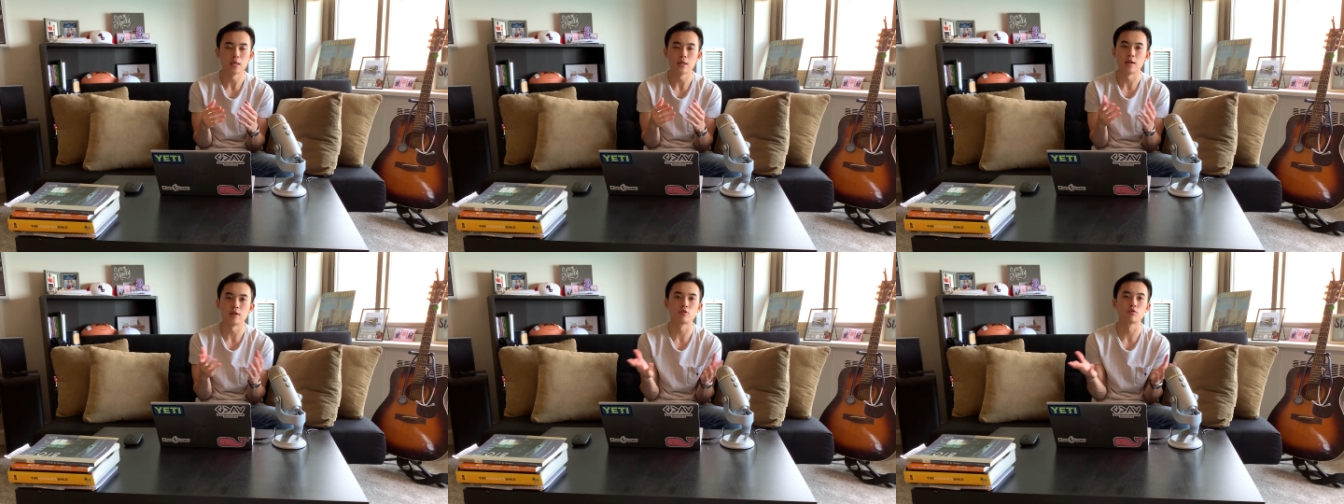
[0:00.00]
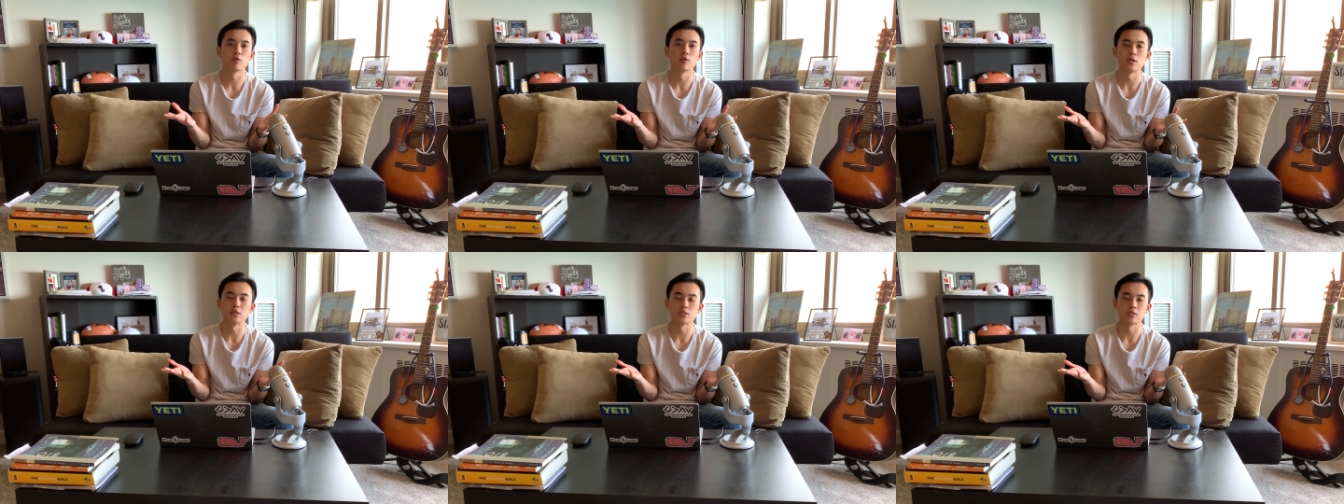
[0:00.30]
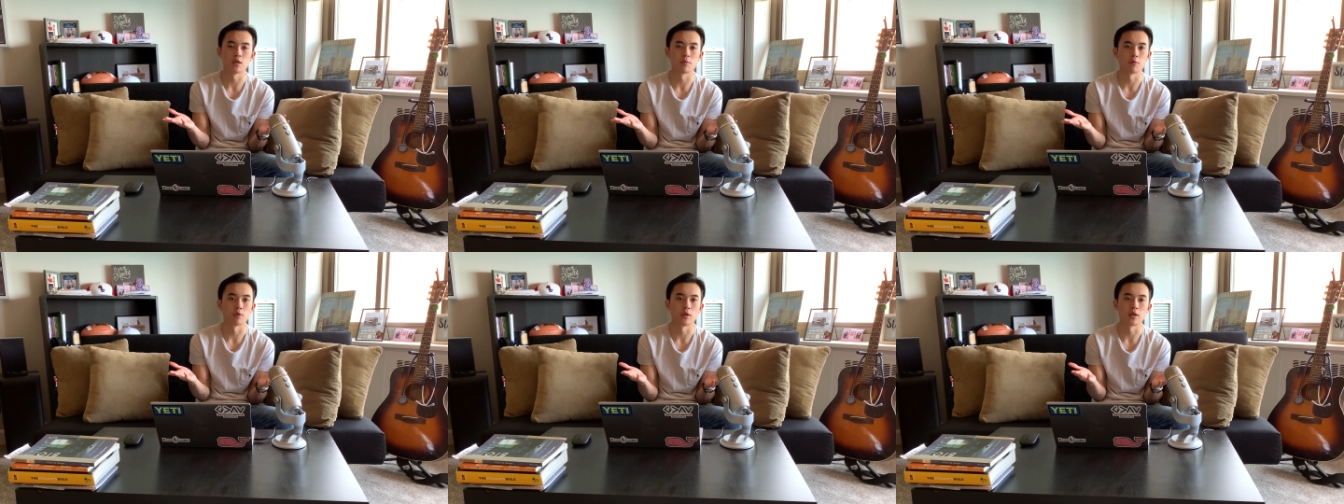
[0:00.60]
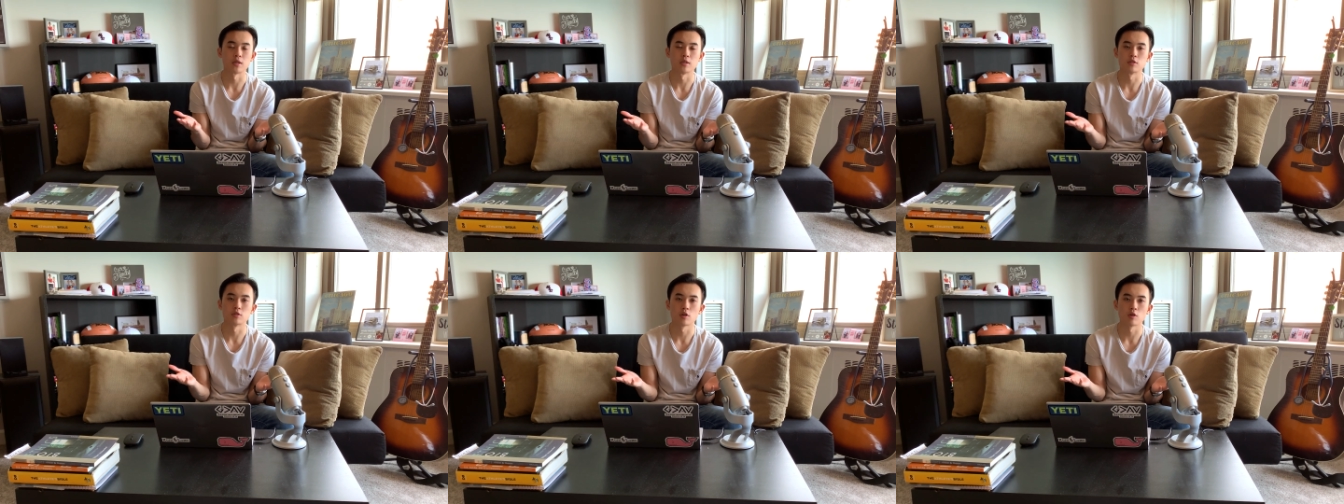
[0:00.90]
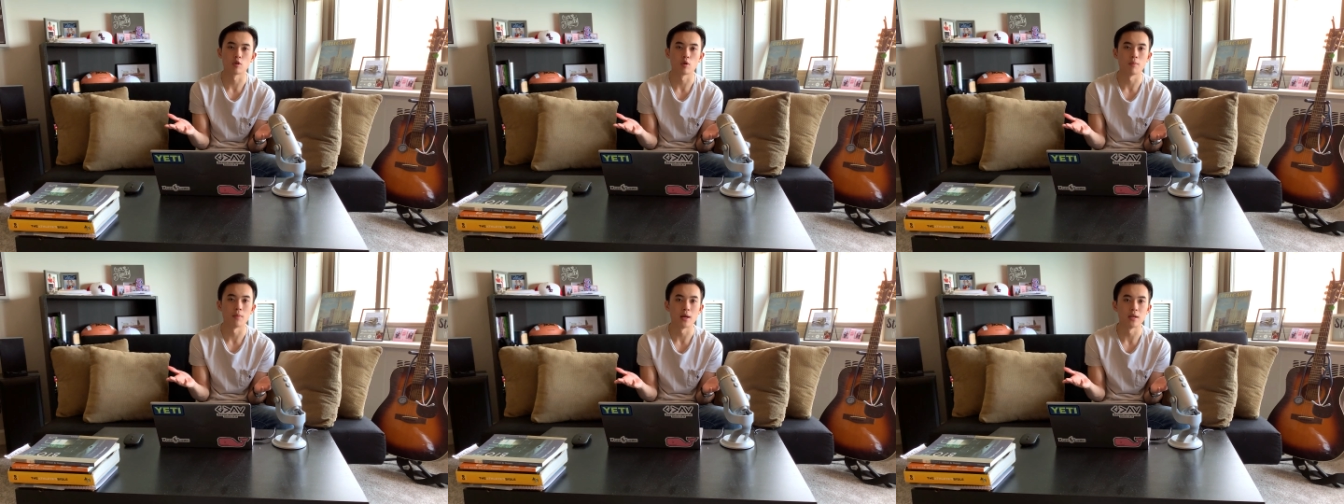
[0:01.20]
it's really similar like
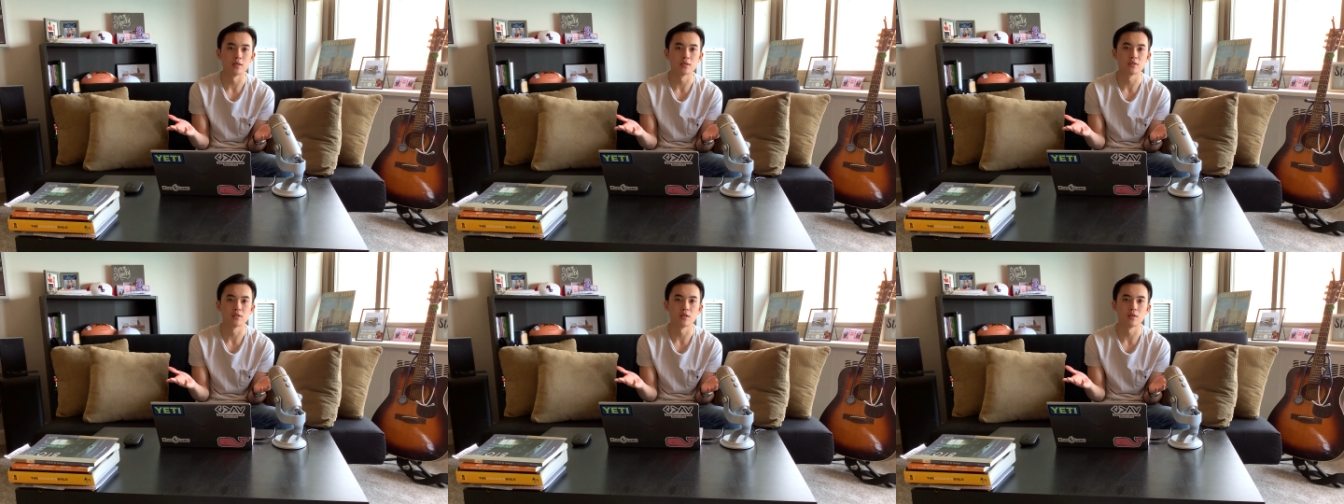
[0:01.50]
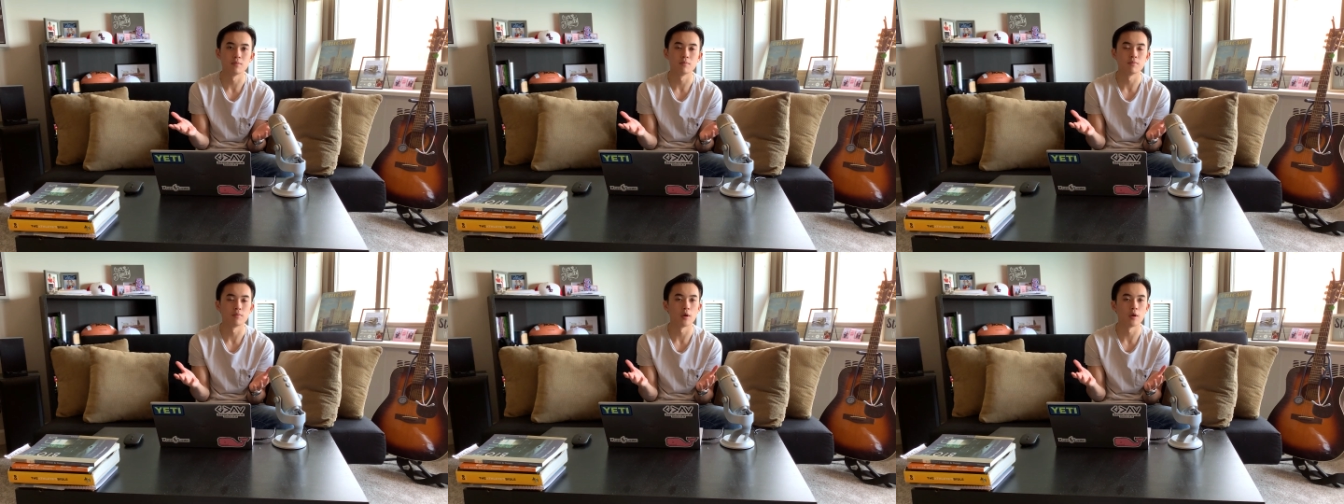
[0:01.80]
internal medicine.